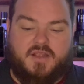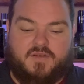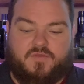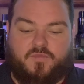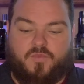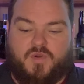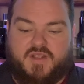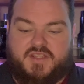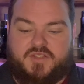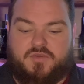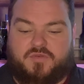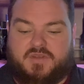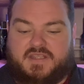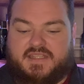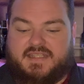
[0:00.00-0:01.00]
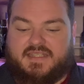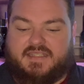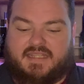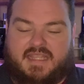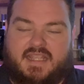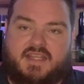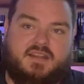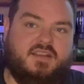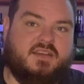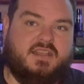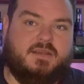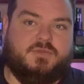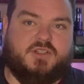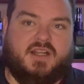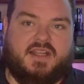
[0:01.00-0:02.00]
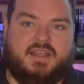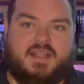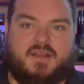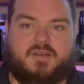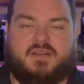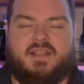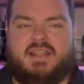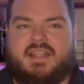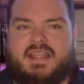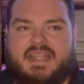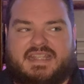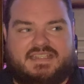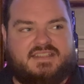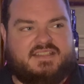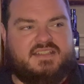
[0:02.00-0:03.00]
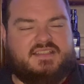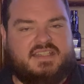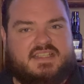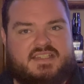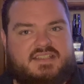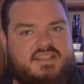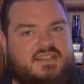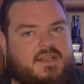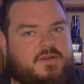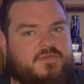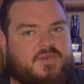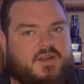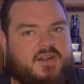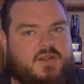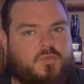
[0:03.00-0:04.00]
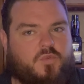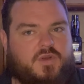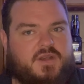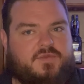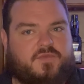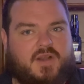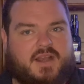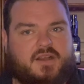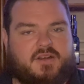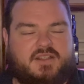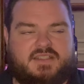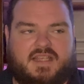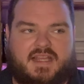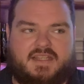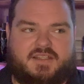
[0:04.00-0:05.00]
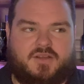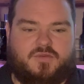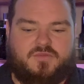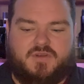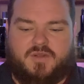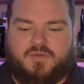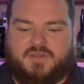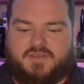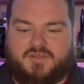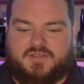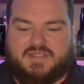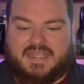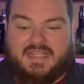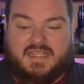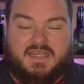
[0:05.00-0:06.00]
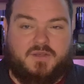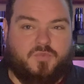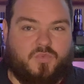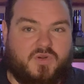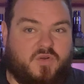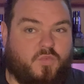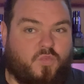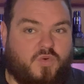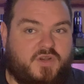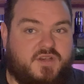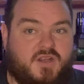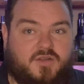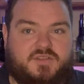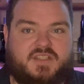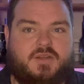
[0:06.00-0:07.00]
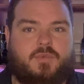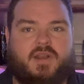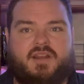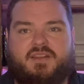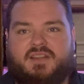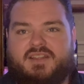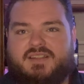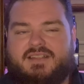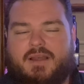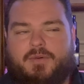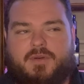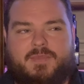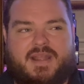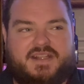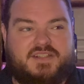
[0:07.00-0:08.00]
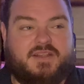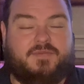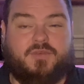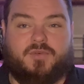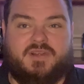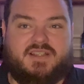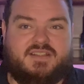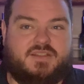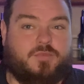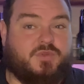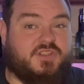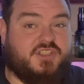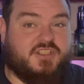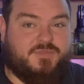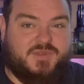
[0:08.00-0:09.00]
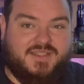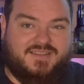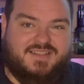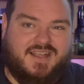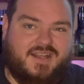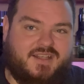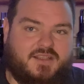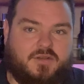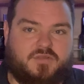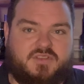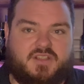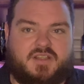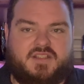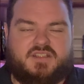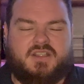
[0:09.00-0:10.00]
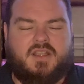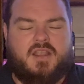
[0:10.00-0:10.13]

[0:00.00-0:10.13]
of what you get into the deep dry down is this isn't a very woody fragrance. I don't know that there's any real wood notes anywhere in this. I would imagine if there is, it would just be a tiny little touch.